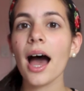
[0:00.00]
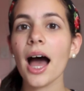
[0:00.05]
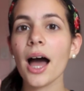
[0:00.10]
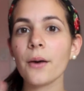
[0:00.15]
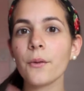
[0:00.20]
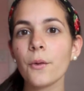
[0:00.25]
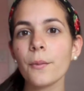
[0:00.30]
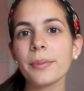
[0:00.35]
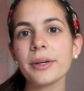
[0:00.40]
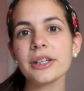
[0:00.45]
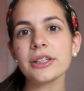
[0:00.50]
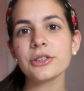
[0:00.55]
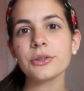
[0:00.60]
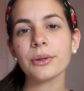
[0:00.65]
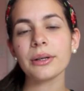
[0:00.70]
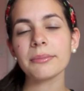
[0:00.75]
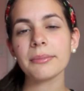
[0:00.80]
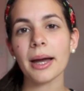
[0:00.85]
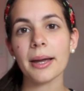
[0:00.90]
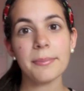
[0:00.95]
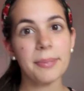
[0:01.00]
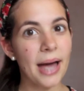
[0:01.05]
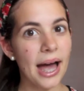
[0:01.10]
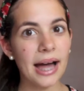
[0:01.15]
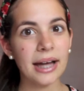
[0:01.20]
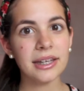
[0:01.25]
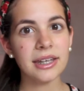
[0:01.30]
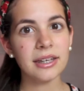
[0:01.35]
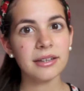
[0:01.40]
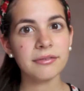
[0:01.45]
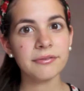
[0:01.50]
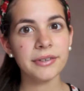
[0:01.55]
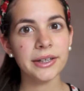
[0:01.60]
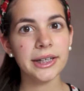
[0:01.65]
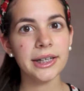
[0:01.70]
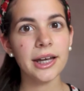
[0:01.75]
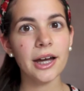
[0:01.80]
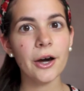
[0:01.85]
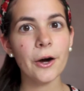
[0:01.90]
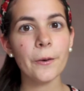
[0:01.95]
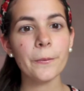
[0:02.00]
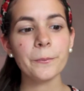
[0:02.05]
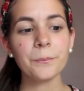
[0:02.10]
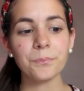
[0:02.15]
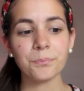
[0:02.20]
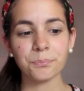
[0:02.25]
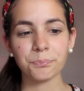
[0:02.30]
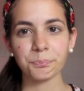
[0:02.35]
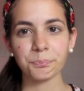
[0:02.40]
I will be doing my packing video